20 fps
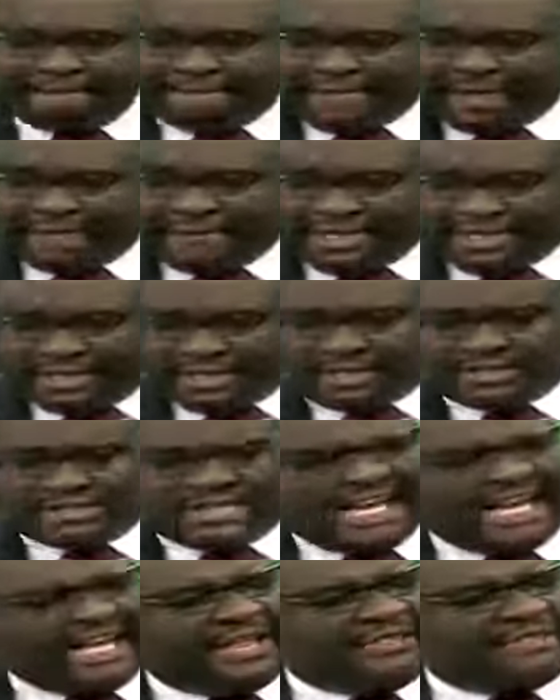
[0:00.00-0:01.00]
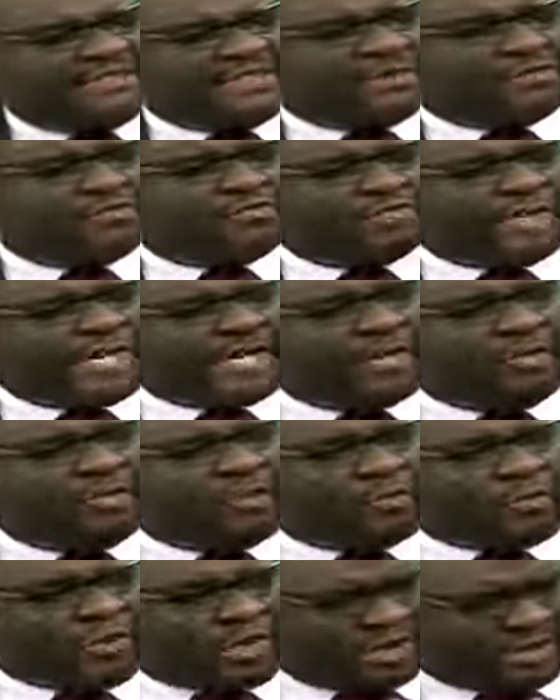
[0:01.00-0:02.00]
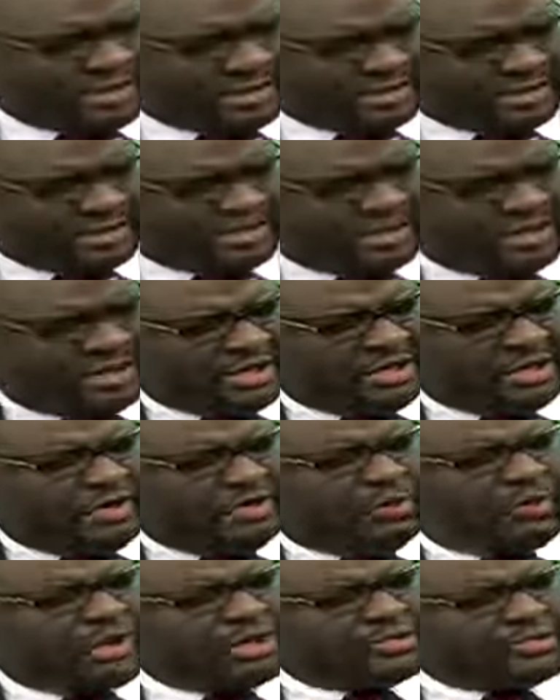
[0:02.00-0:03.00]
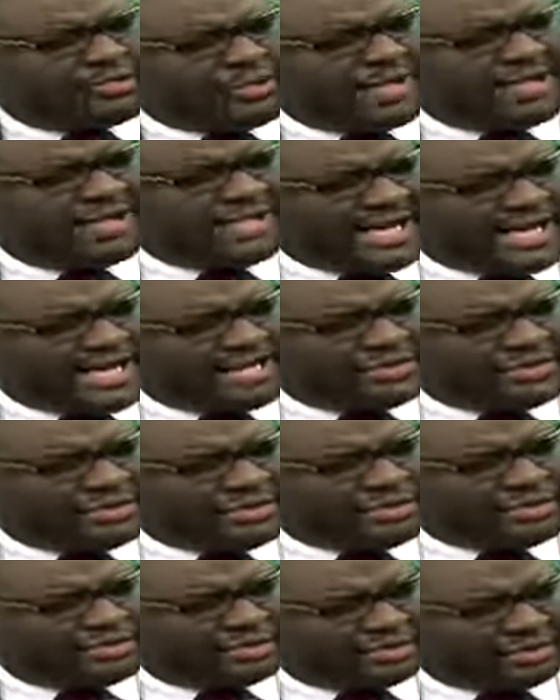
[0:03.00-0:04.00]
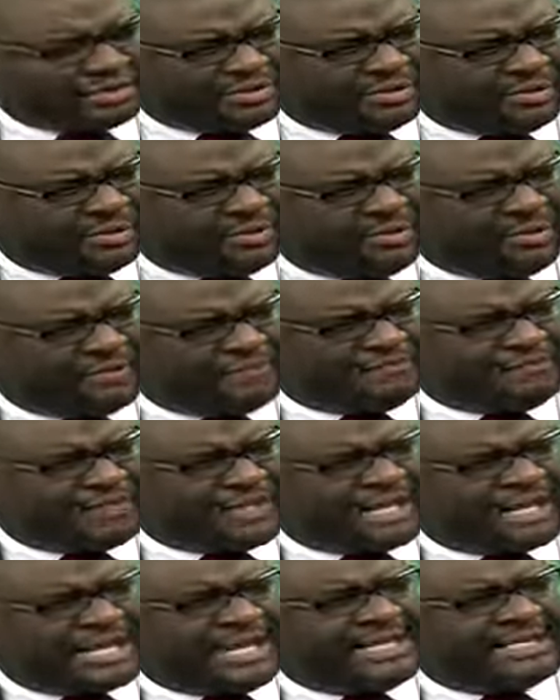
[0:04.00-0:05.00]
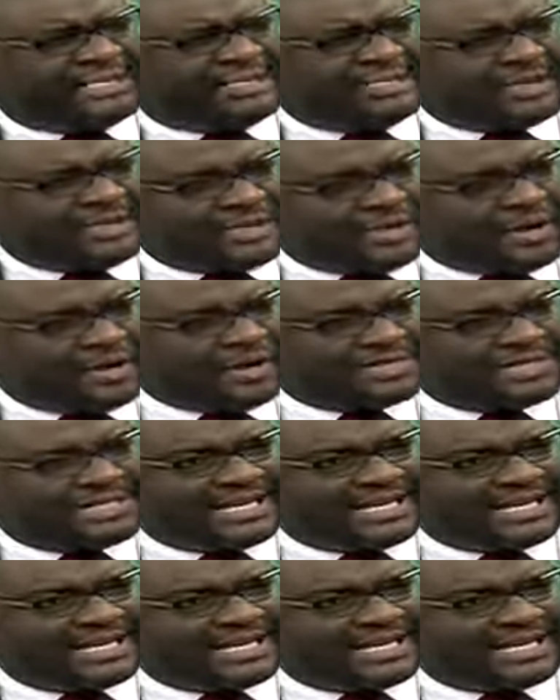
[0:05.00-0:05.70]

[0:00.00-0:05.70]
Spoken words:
Because in the real world, what will get you through is not